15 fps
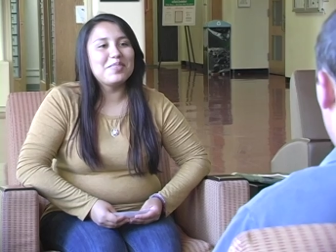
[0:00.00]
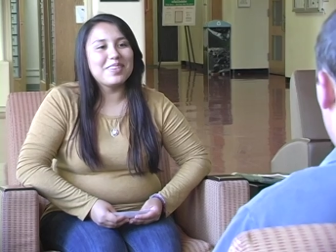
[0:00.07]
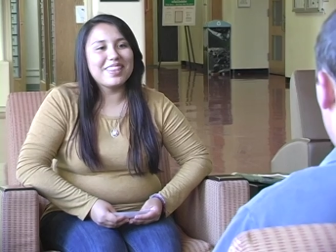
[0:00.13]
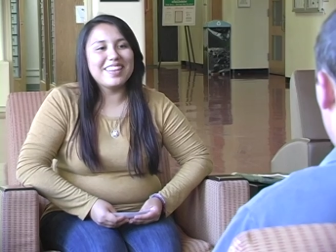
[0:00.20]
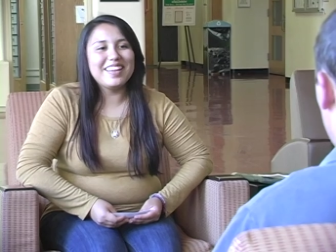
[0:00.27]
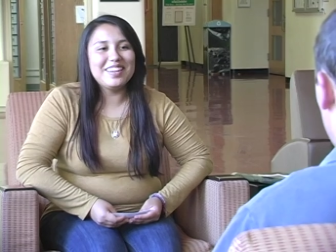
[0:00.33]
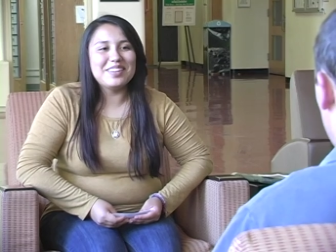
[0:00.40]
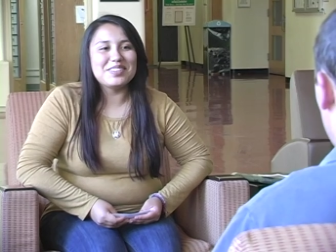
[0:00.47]
Well,
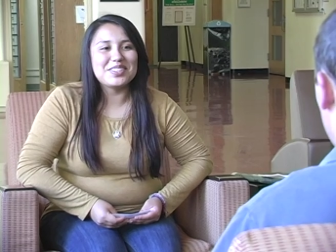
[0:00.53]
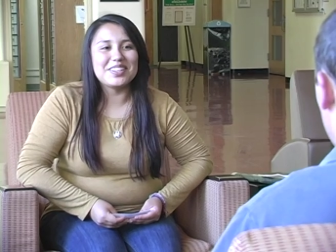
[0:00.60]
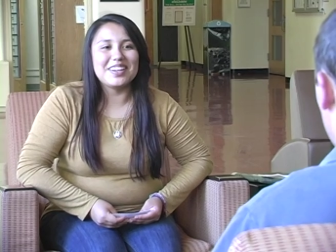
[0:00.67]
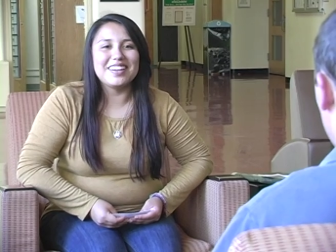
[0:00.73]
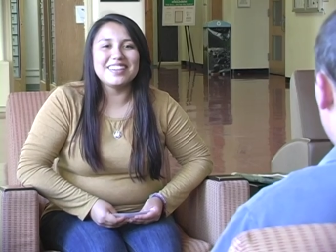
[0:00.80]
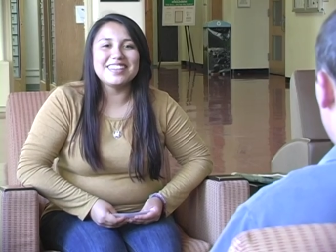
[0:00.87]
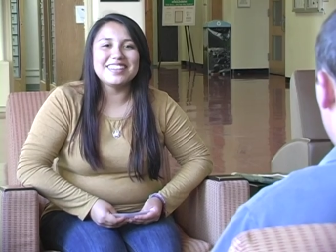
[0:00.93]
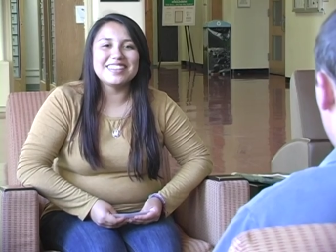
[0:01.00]
thank you,
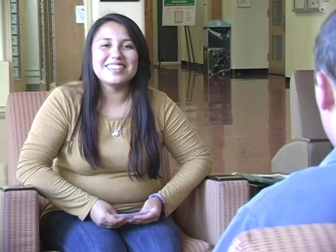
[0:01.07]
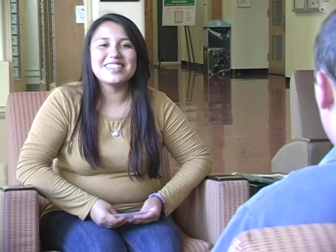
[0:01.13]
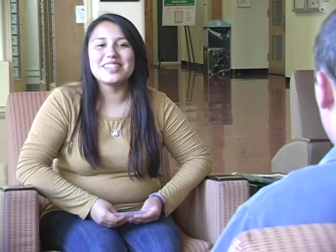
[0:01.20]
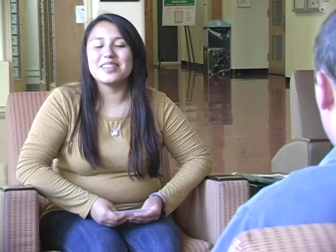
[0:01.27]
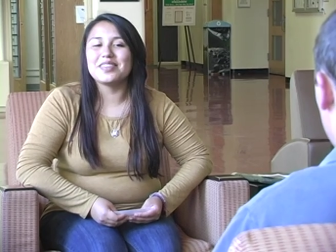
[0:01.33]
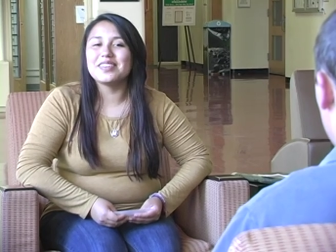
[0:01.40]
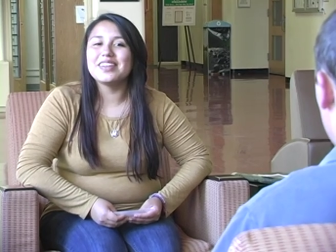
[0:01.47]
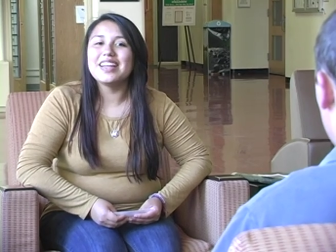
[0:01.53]
Sean.
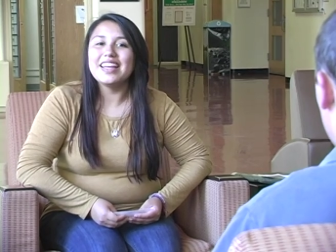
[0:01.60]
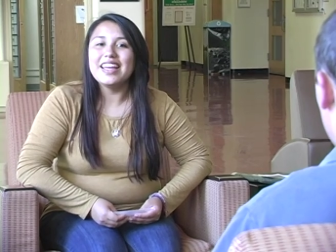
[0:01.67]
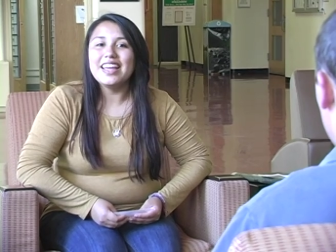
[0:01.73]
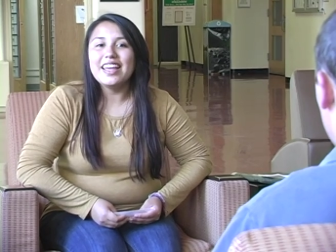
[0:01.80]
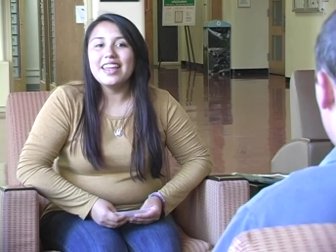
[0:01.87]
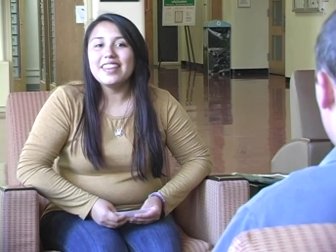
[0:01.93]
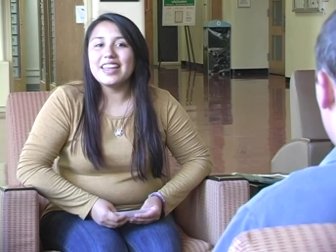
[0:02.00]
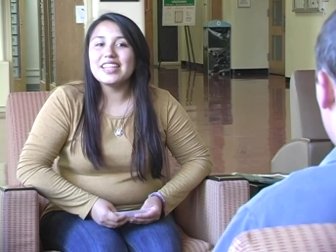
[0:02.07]

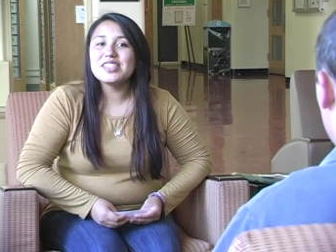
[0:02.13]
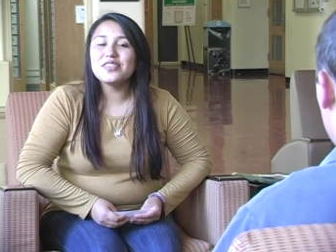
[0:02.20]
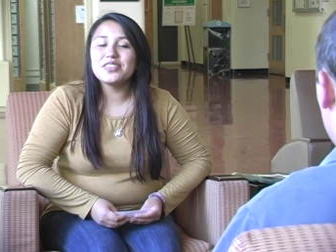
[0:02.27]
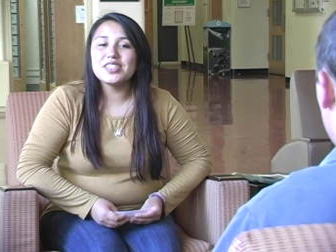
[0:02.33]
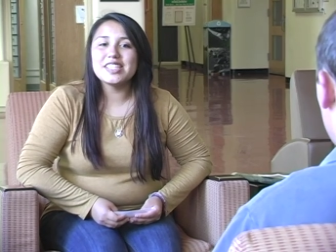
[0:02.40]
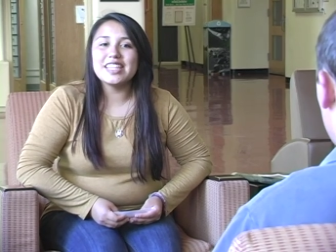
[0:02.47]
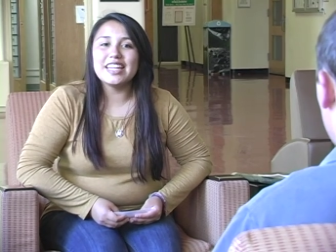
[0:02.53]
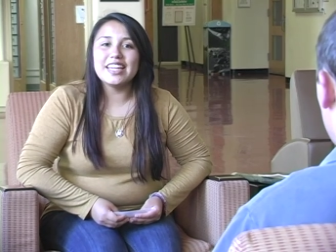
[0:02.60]
Thanks for
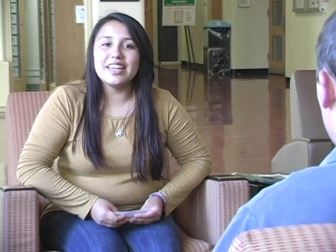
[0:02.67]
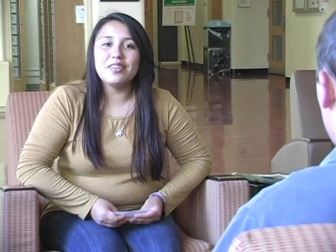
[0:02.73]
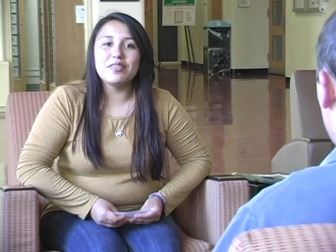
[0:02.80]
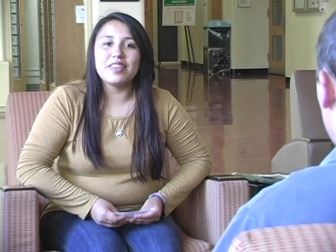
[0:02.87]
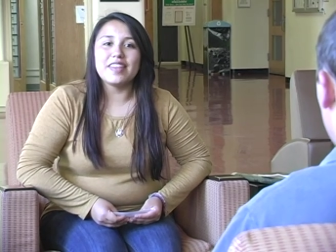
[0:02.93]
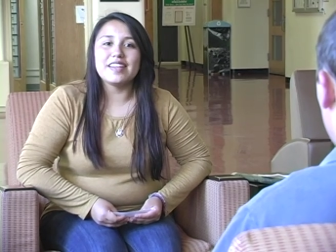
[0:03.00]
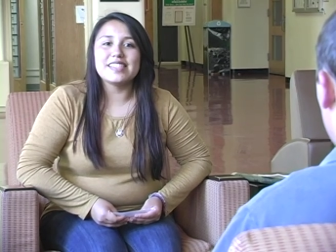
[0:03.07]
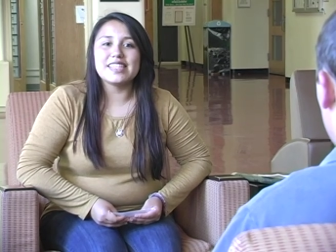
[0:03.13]
sitting in
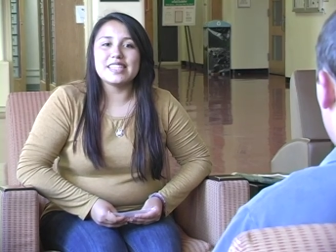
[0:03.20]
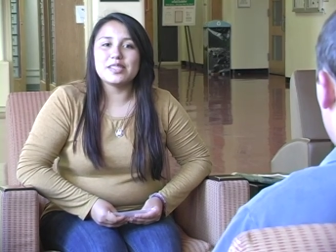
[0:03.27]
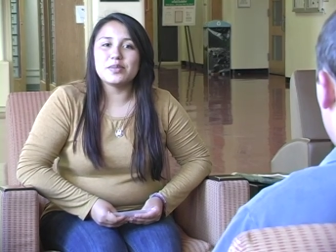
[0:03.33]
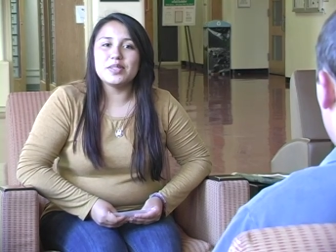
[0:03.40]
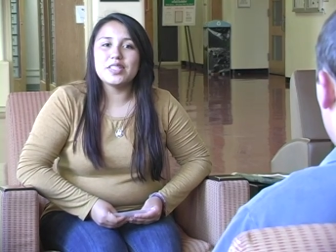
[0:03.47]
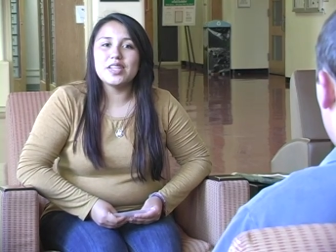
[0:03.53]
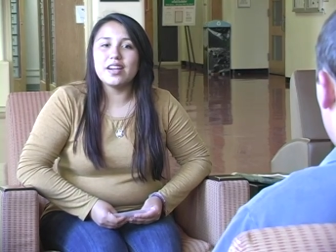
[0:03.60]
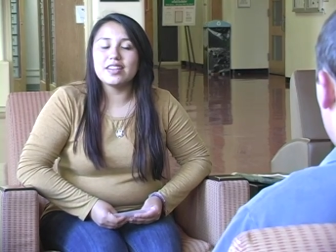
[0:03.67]
with us as we
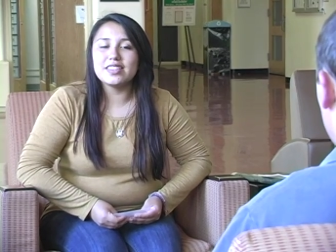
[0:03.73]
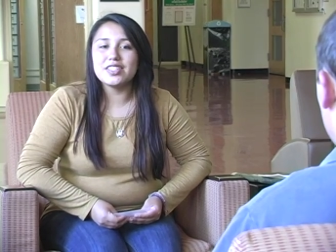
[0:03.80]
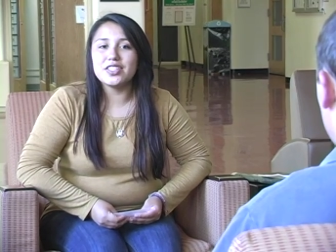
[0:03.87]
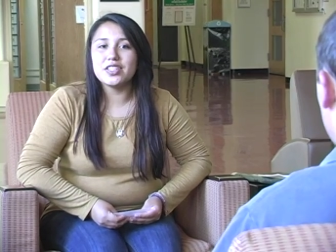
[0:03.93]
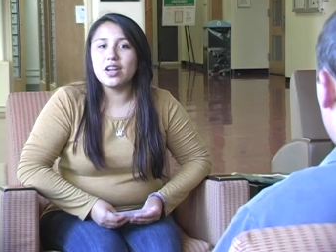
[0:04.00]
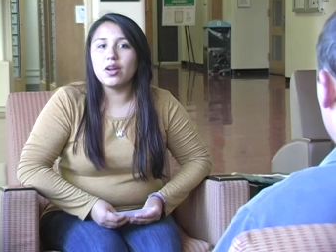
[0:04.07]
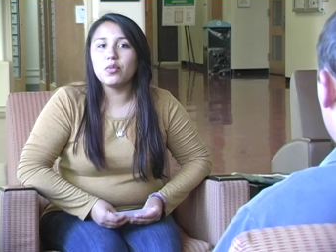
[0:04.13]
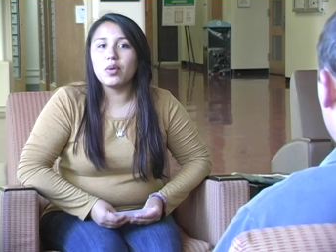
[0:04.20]
talked to
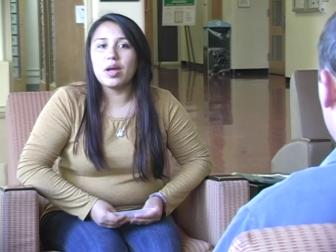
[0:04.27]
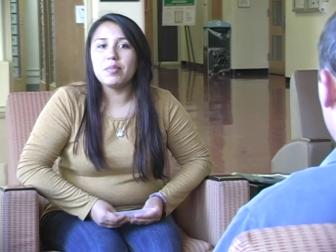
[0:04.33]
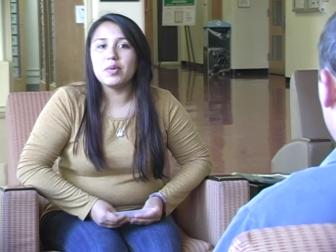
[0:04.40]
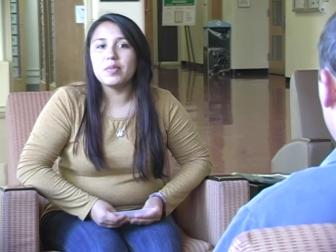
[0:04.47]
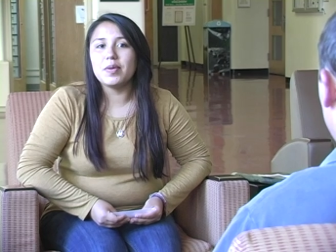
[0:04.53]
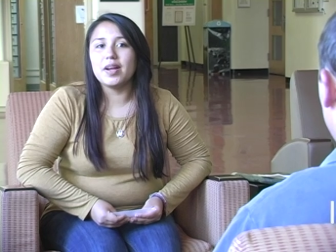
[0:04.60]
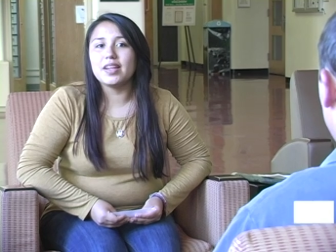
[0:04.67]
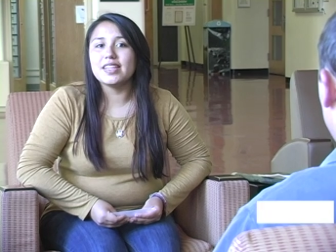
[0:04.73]
Sean Webb
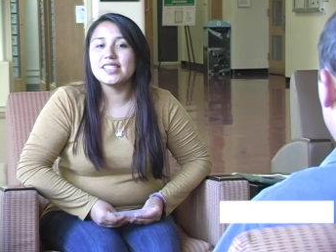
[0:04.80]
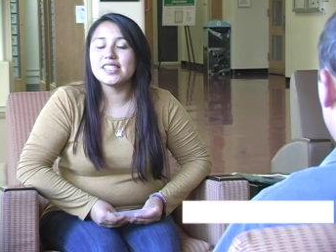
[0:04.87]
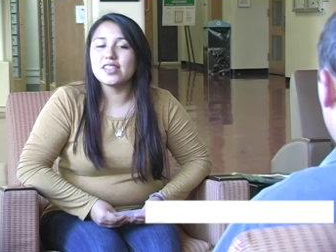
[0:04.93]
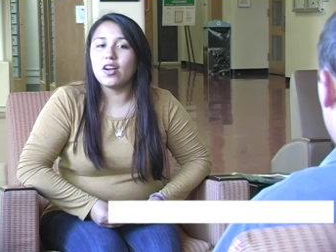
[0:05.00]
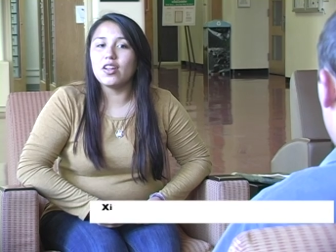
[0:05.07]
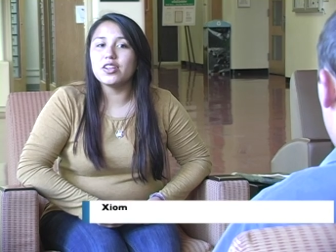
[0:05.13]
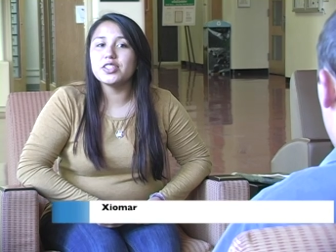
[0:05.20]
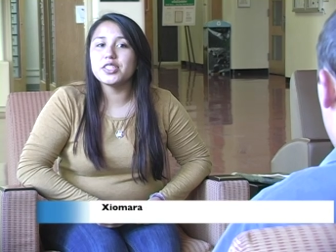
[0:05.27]
about his
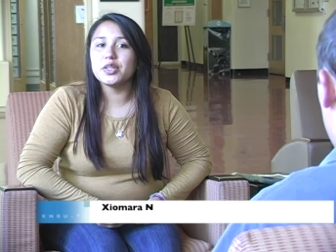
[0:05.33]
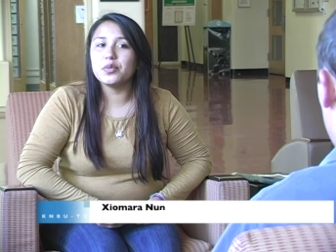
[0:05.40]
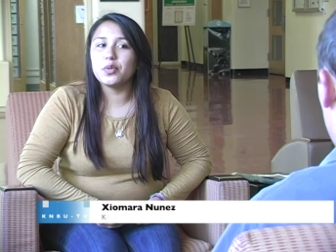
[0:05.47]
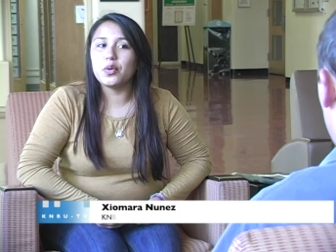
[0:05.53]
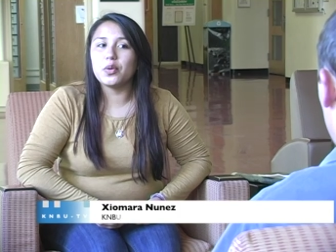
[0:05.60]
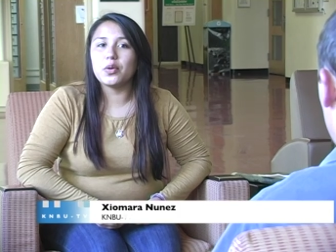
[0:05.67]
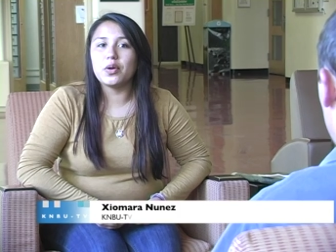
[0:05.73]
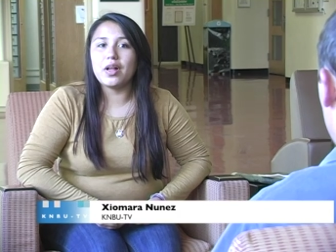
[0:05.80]
Scholars in
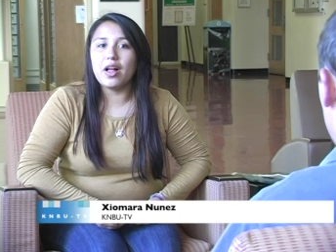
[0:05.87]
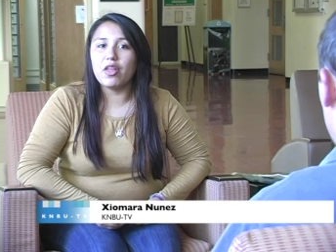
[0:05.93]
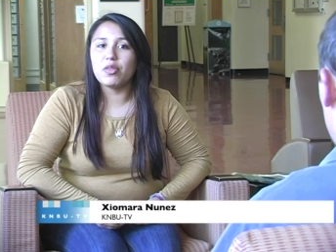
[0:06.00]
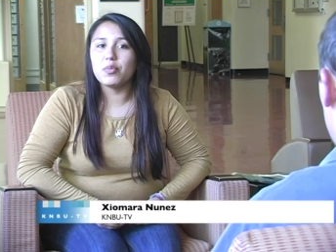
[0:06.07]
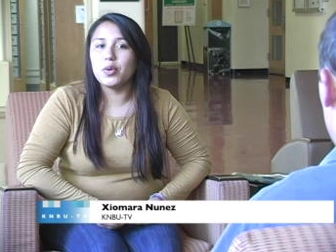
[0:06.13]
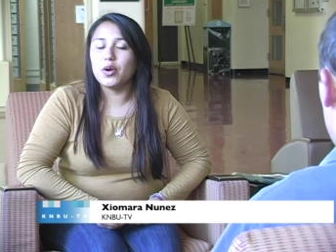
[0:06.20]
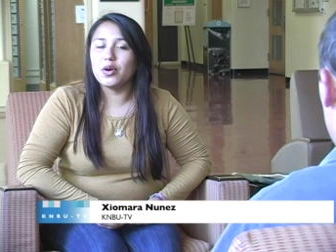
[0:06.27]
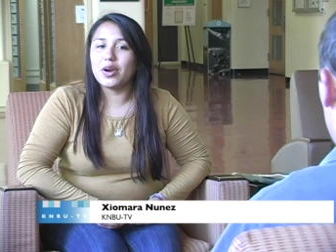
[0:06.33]
Rural Health
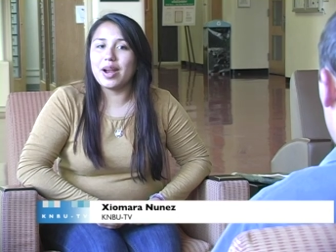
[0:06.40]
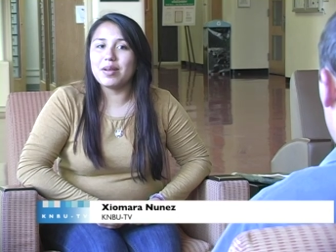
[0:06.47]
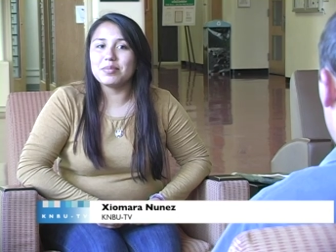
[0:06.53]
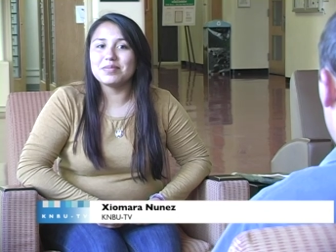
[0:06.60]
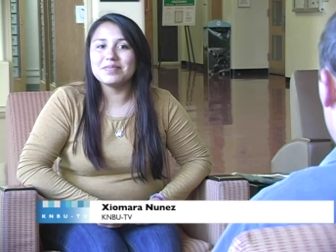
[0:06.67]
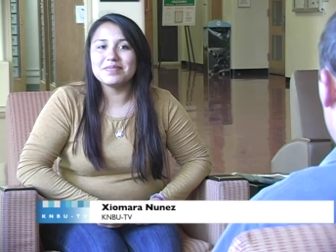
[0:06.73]
program.